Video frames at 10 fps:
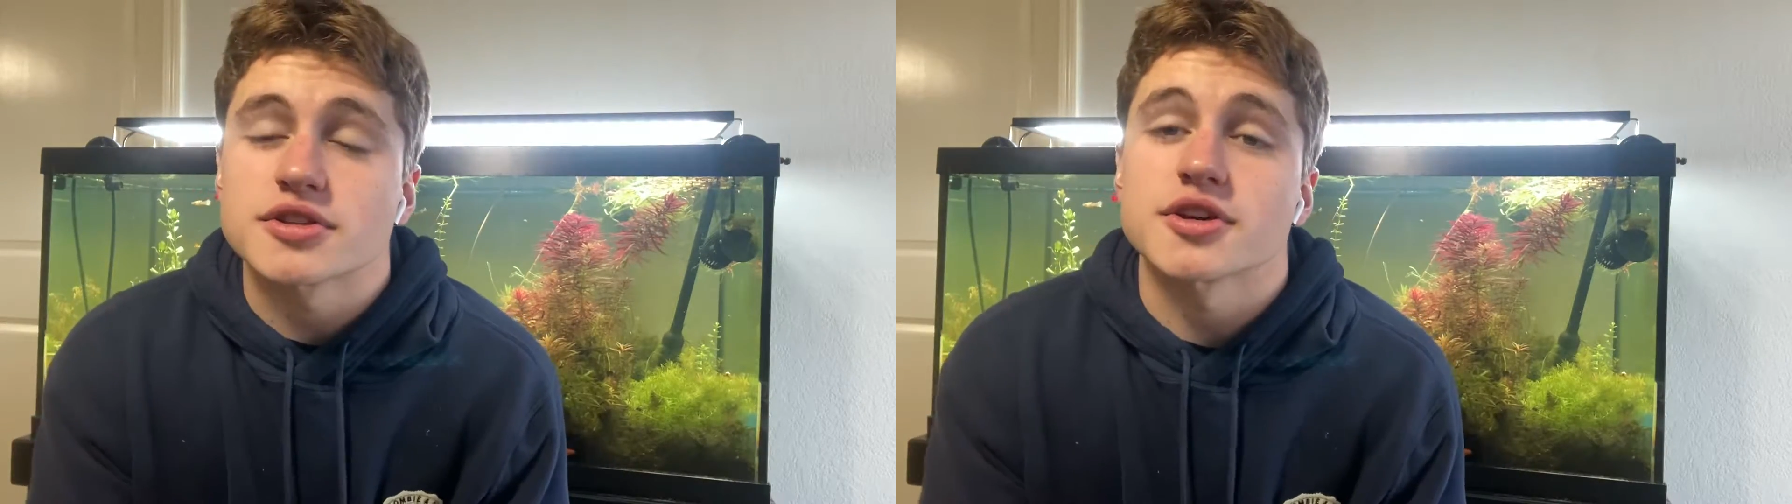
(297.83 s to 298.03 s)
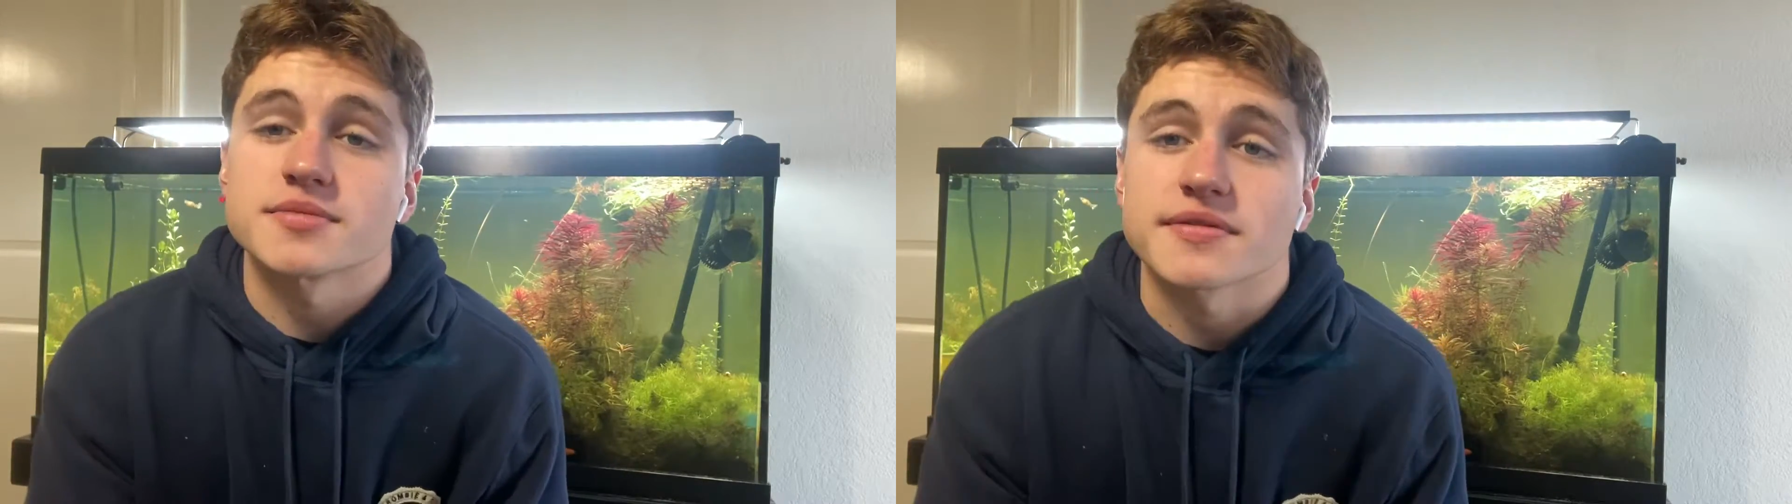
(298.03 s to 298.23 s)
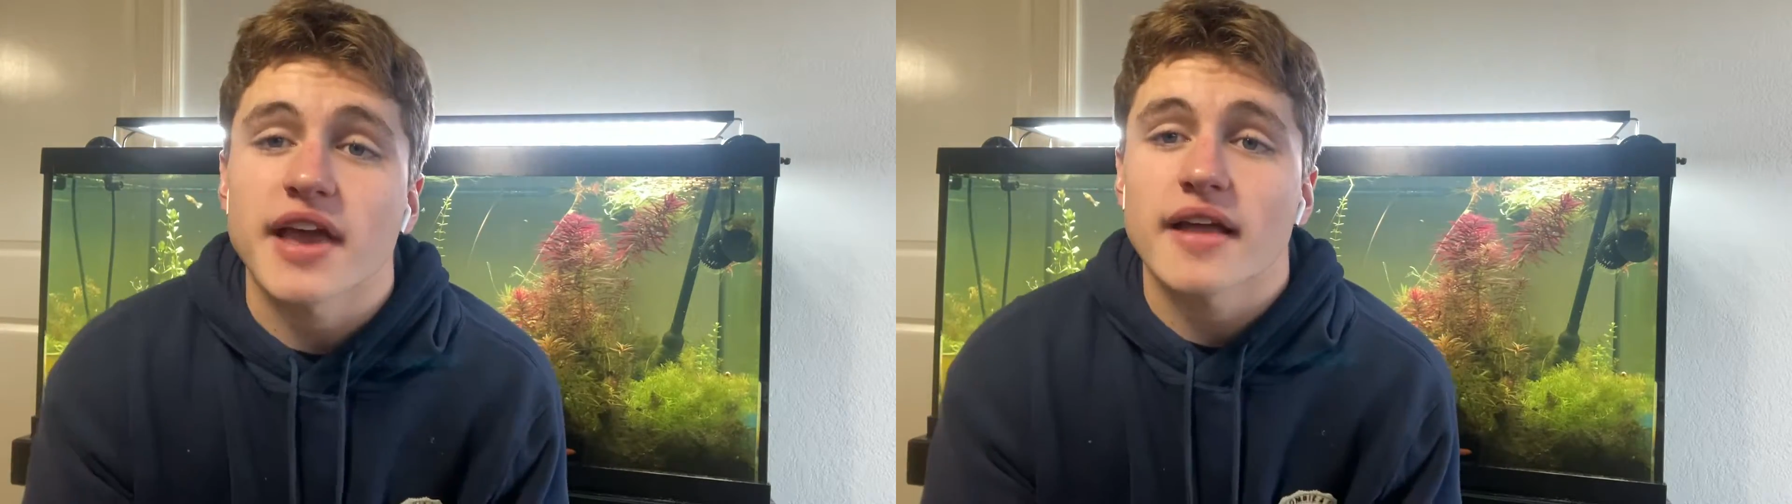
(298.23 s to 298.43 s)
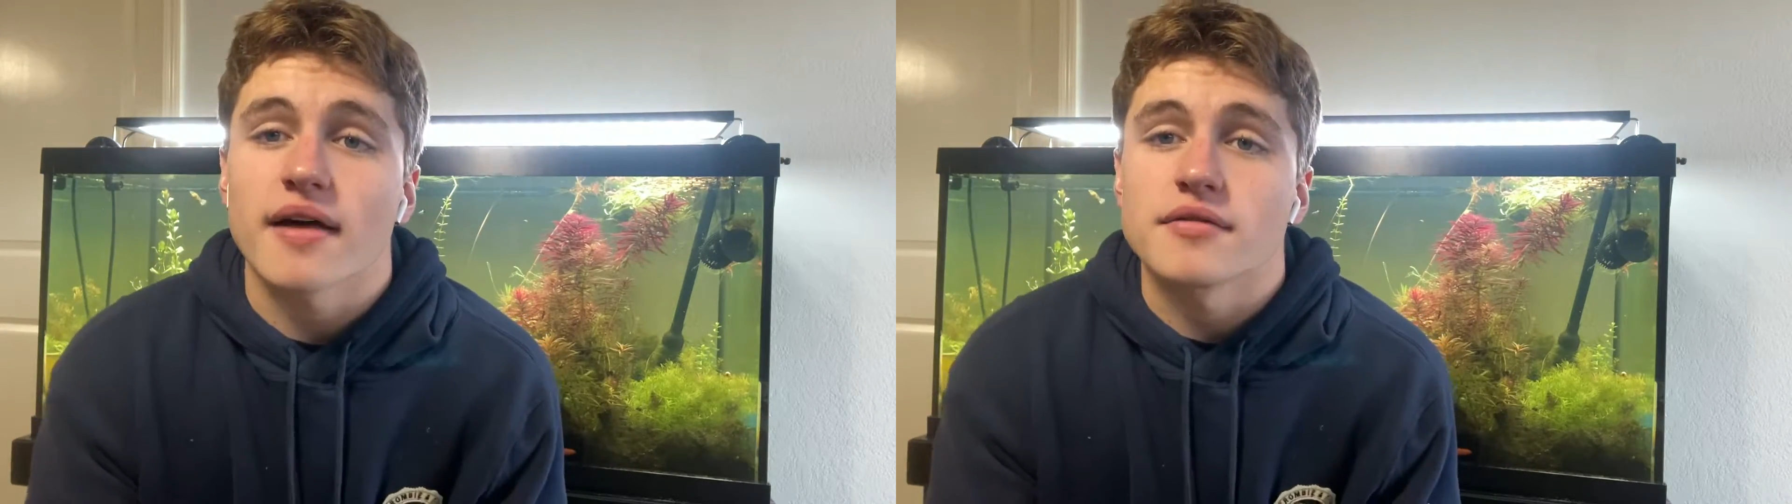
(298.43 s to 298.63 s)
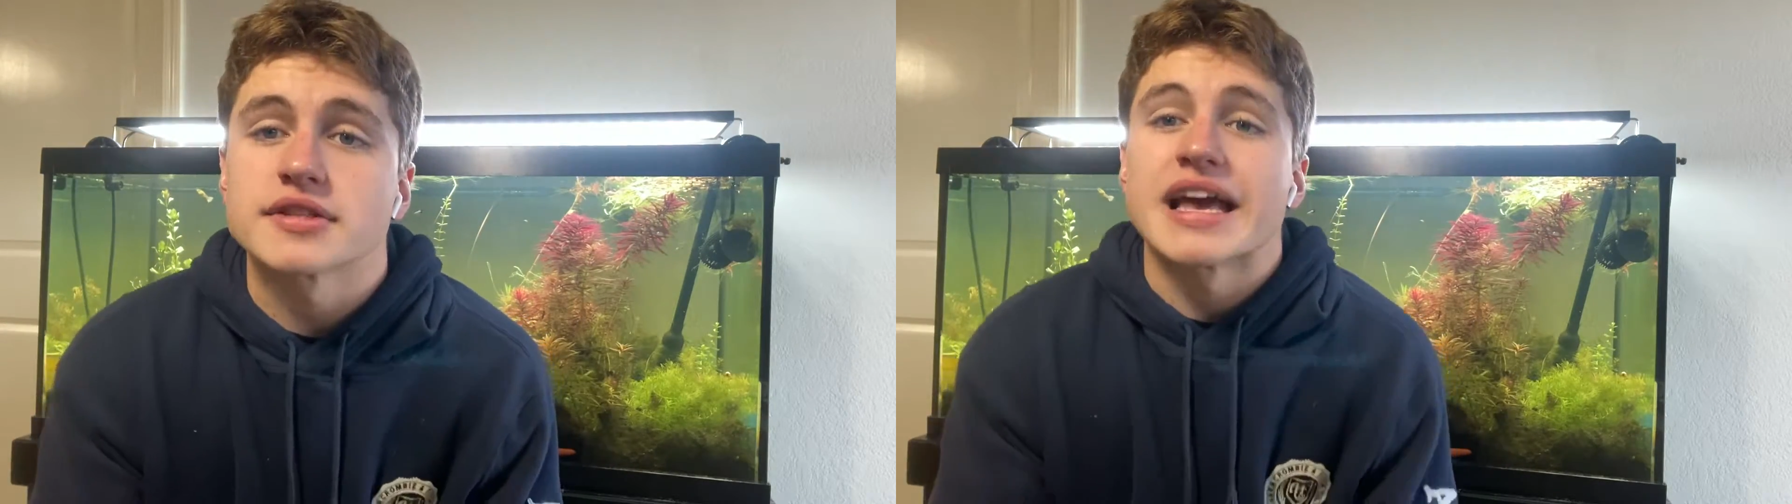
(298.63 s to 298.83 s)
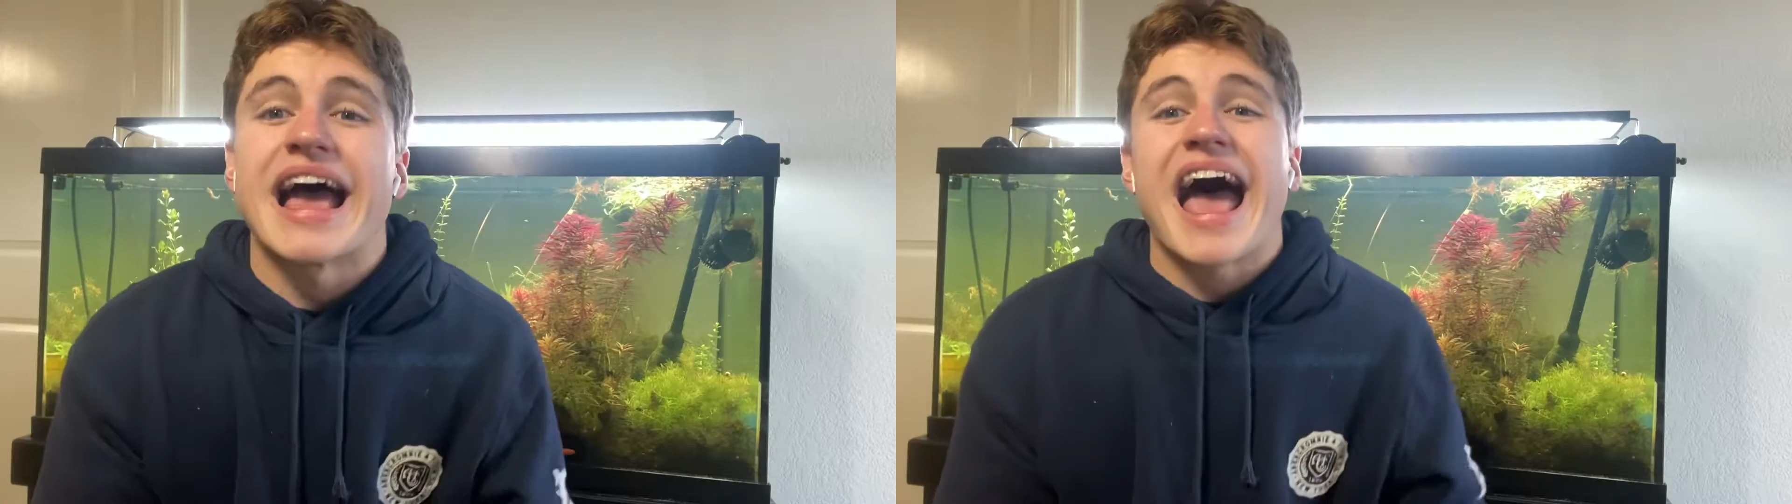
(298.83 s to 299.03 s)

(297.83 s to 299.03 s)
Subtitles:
in terms of care levels.